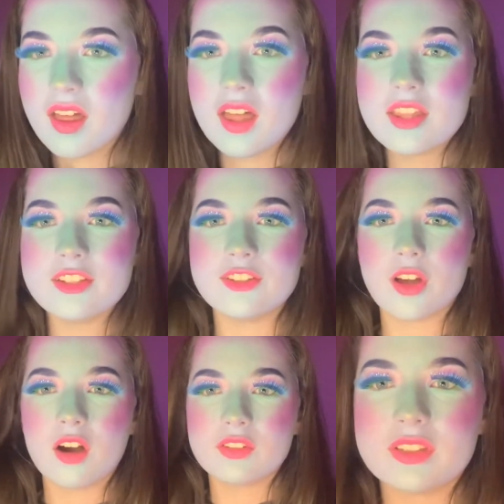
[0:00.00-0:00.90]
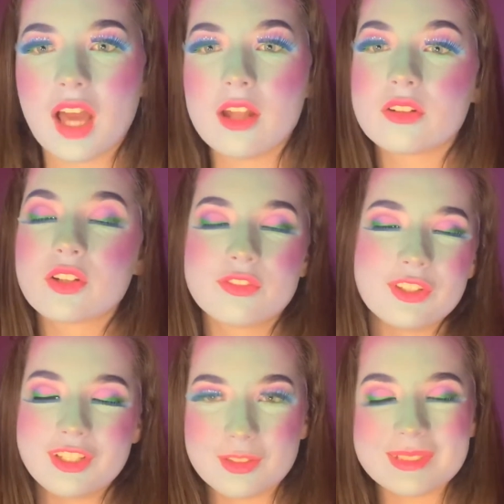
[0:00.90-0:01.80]
This is I don't know if you can
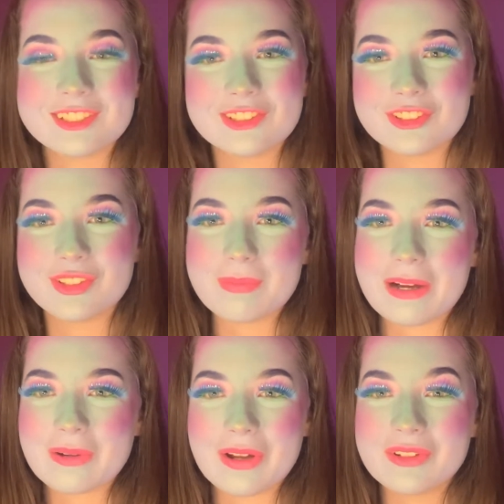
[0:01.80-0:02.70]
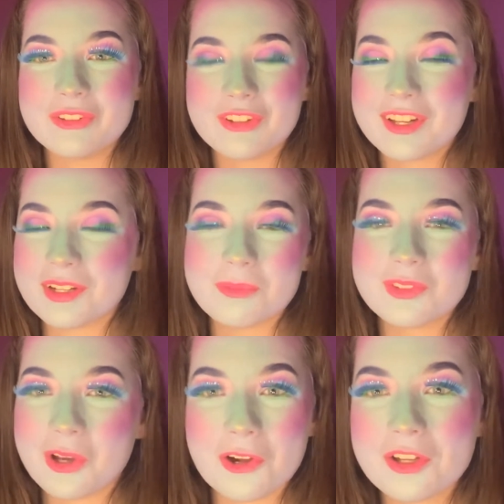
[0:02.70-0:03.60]
hear my sisters in the background. If you can, I'm sorry.
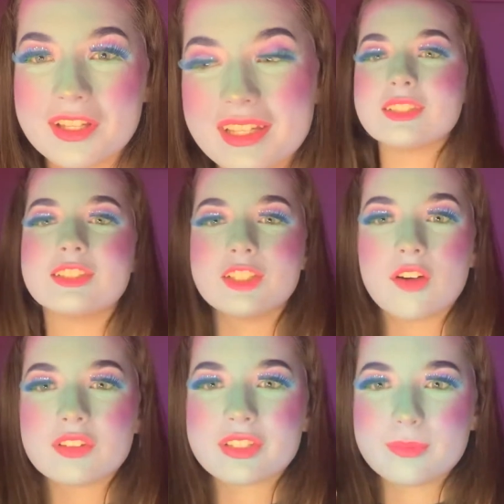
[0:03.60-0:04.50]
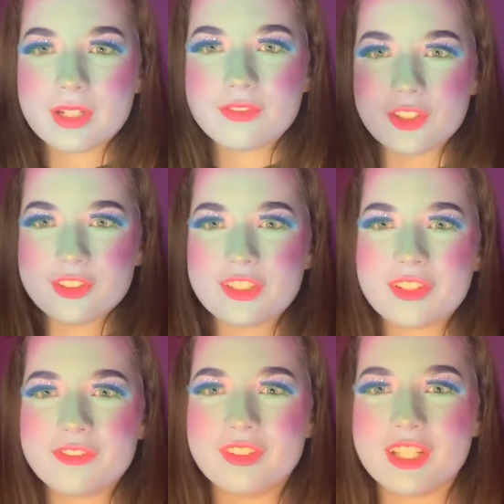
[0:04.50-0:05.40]
This is obviously my first
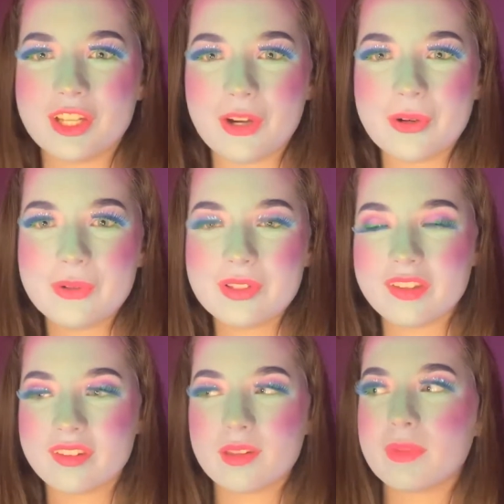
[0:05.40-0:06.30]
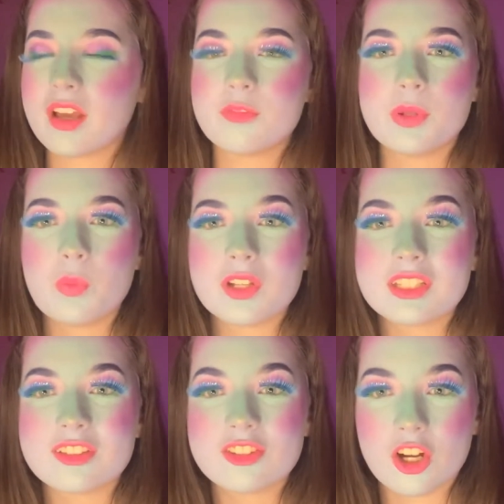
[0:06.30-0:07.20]
video. This is something I've been wanting to
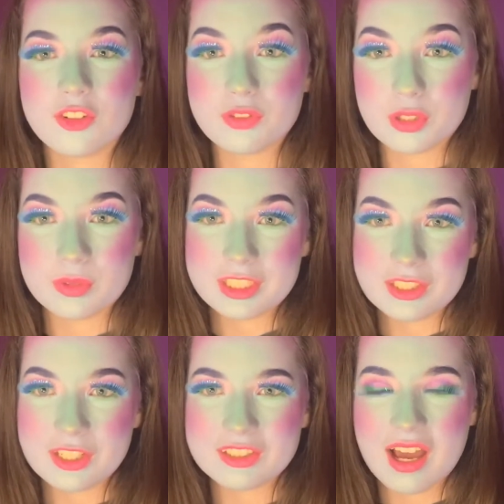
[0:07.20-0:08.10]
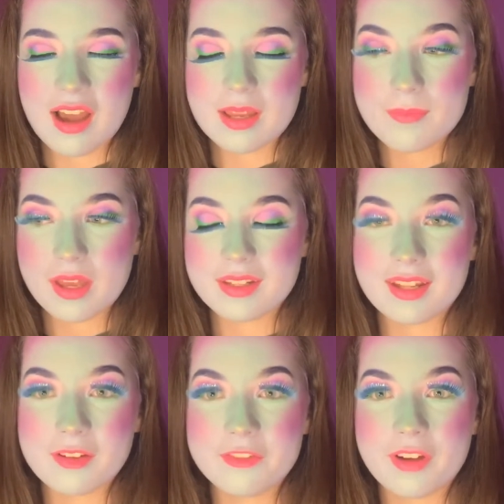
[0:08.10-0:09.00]
start for a really long time, and
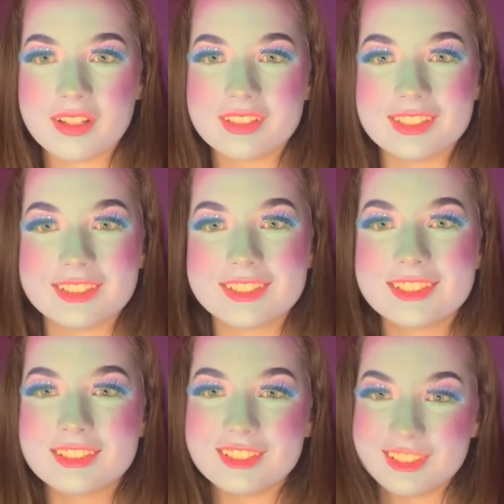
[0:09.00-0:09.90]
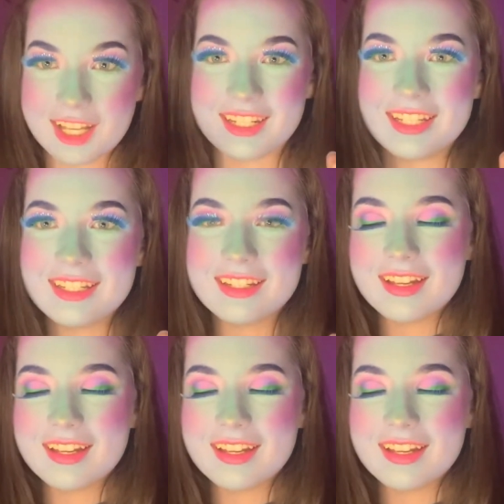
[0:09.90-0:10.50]
I've finally done it.